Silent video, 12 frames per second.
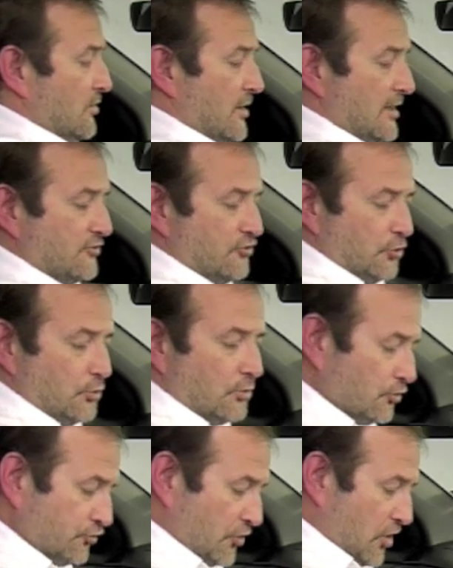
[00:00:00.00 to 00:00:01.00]
that too
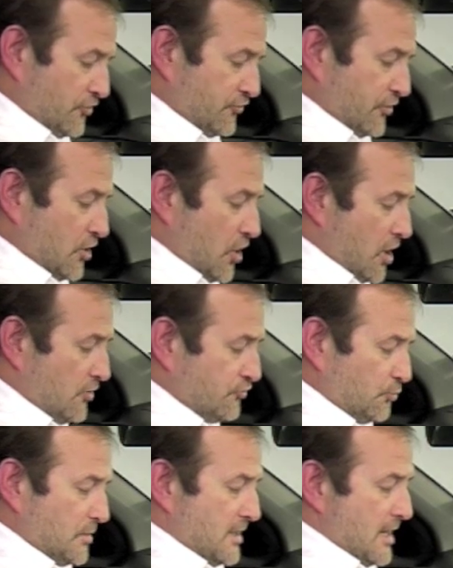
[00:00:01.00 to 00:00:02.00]
starts the car.
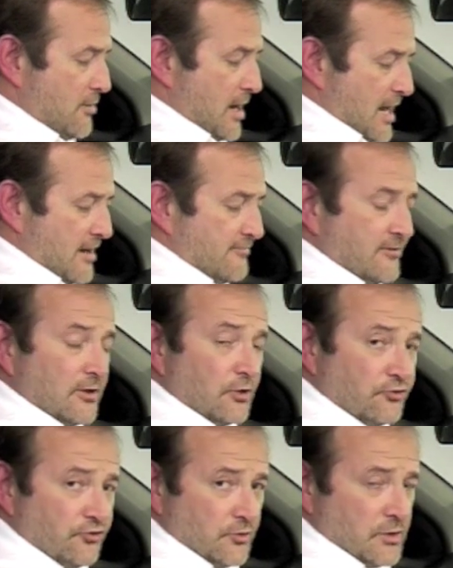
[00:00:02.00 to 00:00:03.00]
So we now have
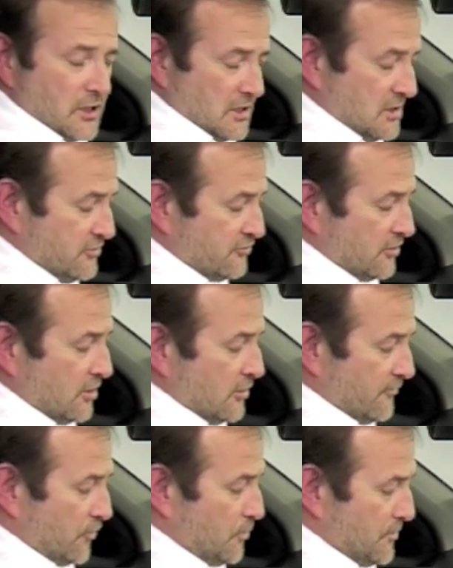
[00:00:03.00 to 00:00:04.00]
two keys
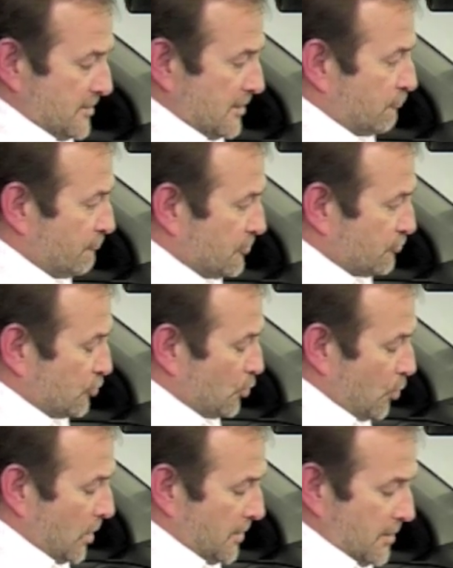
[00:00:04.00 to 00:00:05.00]
from the original
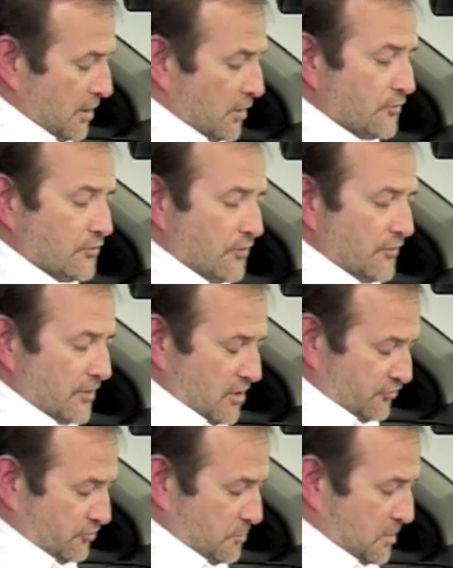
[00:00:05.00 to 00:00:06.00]
one that the
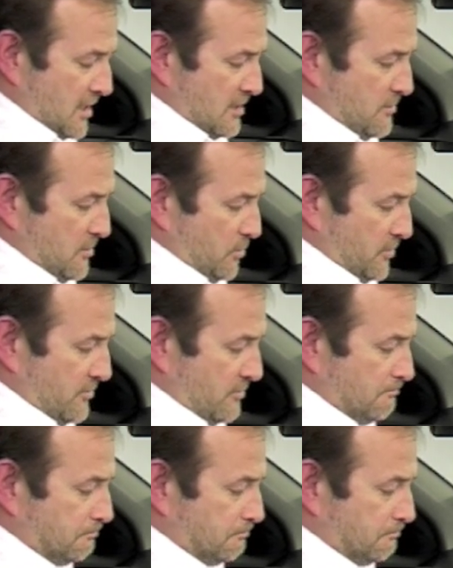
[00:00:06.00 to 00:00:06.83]
customer came in with.